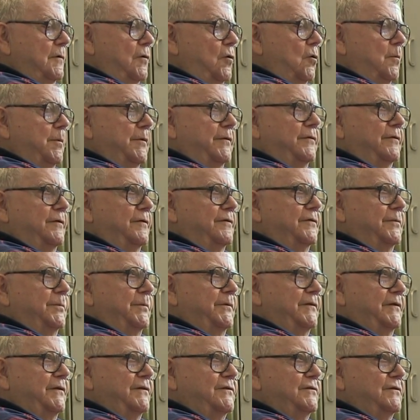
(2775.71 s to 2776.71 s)
Gorbachev's
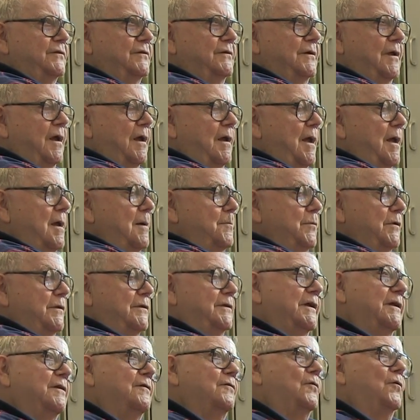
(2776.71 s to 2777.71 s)
position.
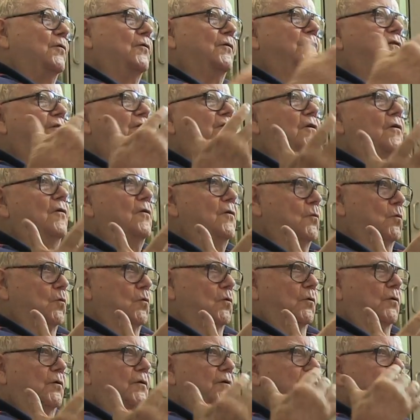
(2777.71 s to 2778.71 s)
But then, of course, Star
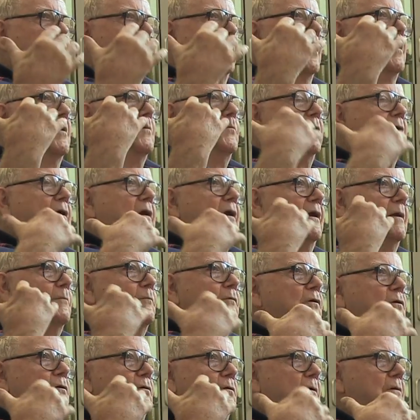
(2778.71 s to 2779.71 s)
Wars
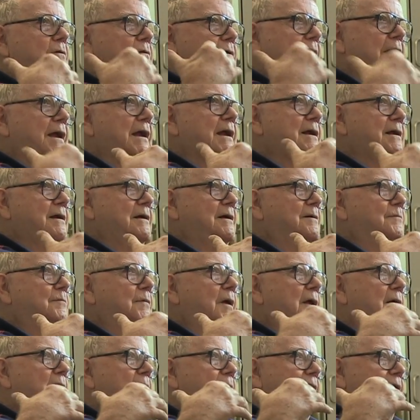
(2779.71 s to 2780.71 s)
became the
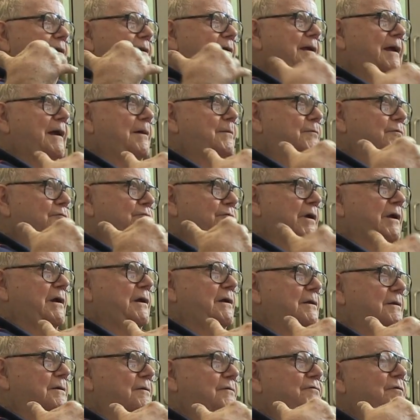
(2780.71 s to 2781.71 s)
hang-up that kept
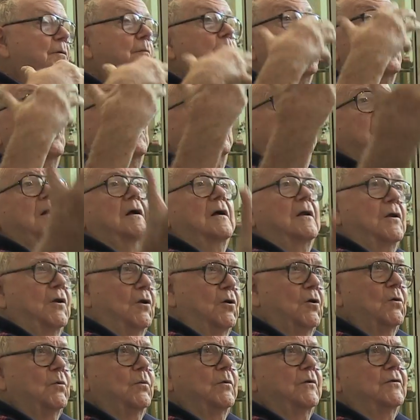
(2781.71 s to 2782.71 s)
Reagan from going
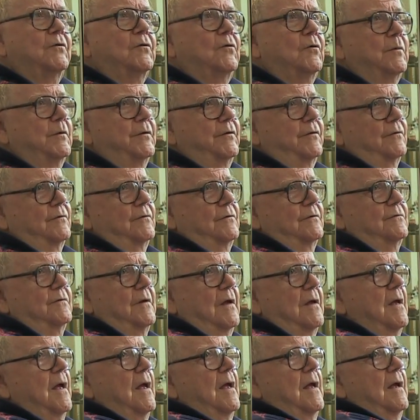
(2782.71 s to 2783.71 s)
along with Gorbachev.
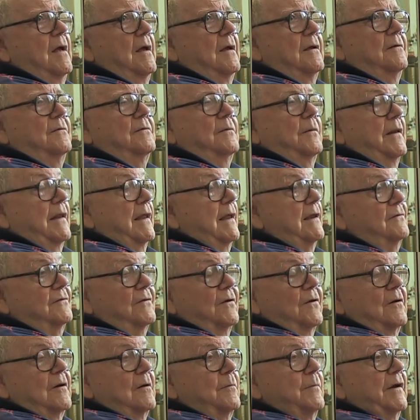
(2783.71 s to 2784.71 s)
So that
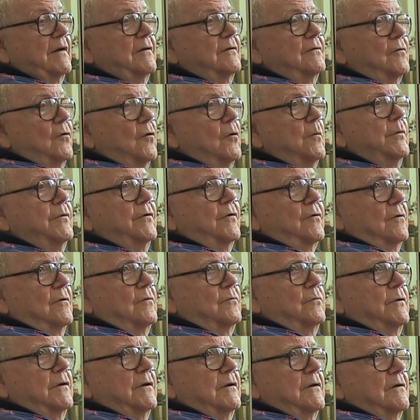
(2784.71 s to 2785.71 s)
certainly makes
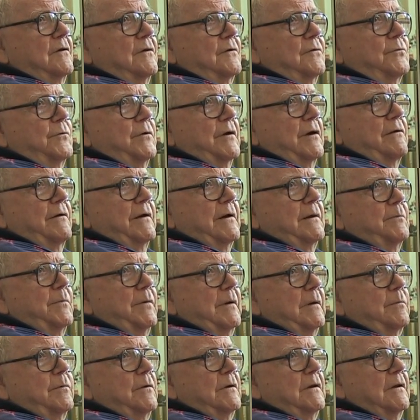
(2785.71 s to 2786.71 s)
Gorbachev one of the 3 great
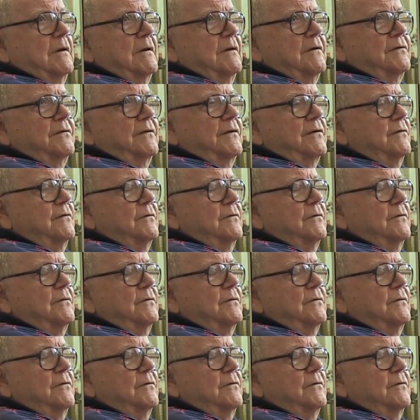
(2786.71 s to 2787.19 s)
people in this